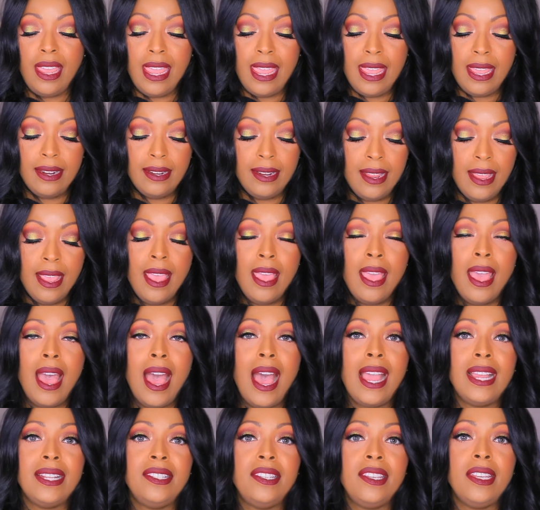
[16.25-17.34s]
And
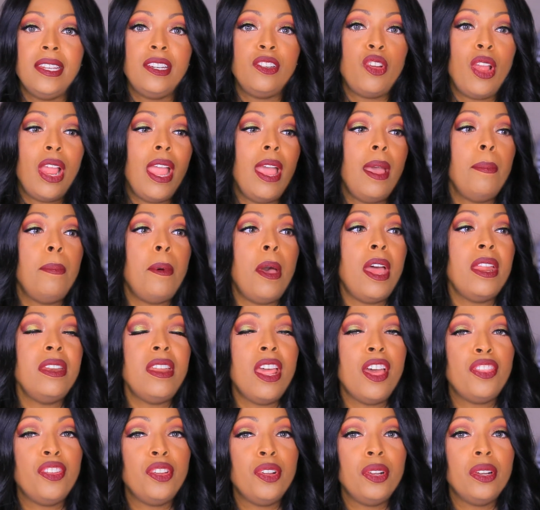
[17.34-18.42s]
I did grab
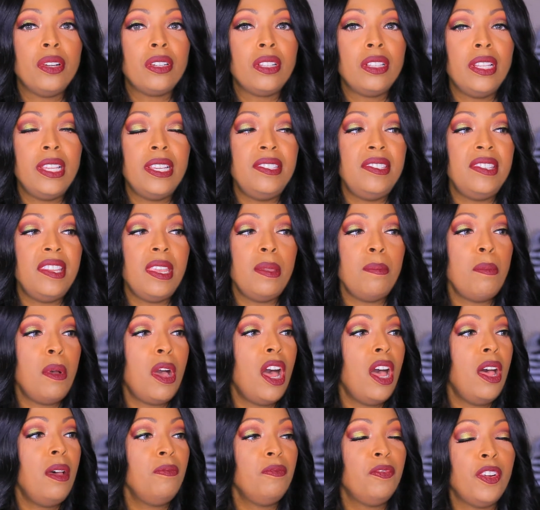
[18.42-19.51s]
another cleansing
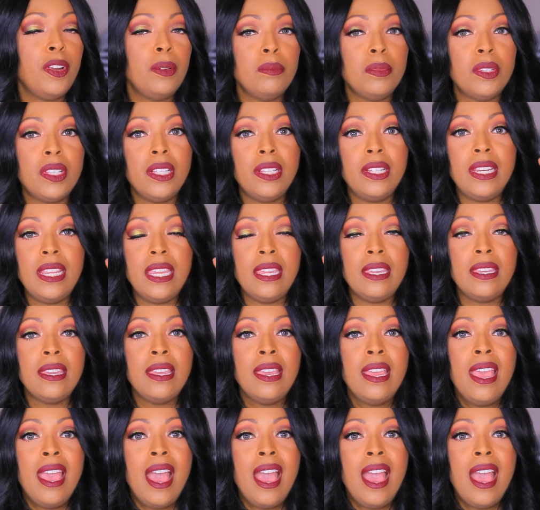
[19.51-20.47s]
balm from Clinique.